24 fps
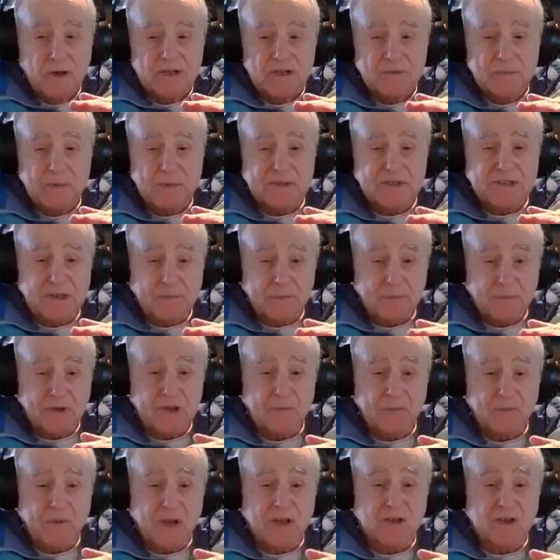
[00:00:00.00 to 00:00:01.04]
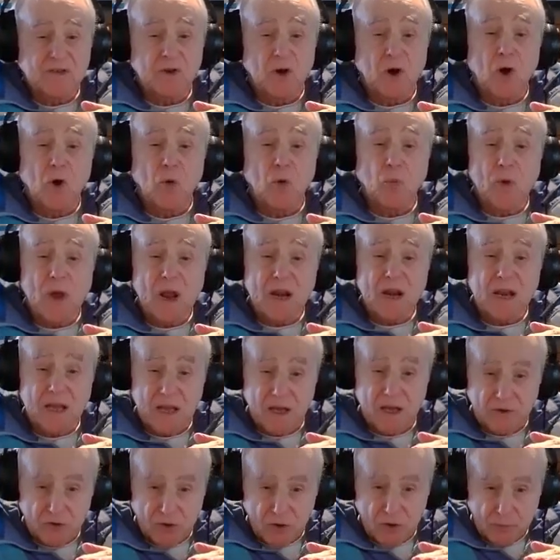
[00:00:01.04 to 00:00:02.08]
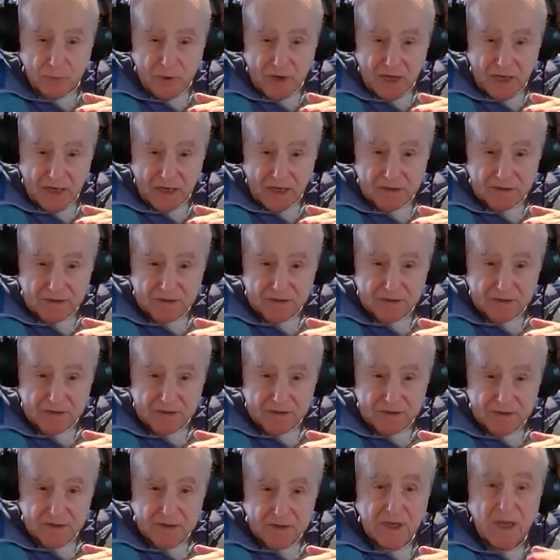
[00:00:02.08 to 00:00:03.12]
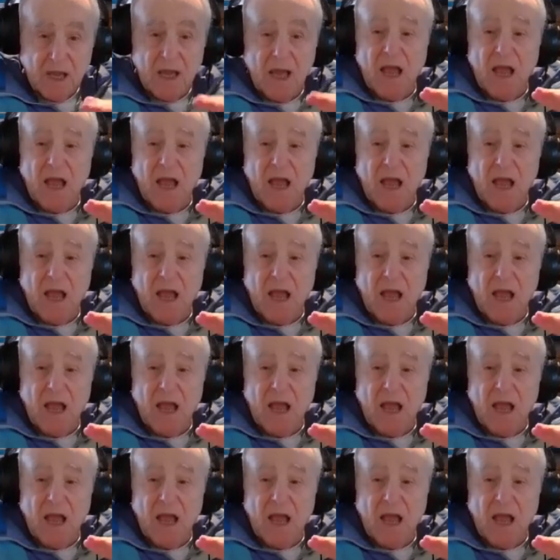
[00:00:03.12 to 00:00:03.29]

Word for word: specific events already in your past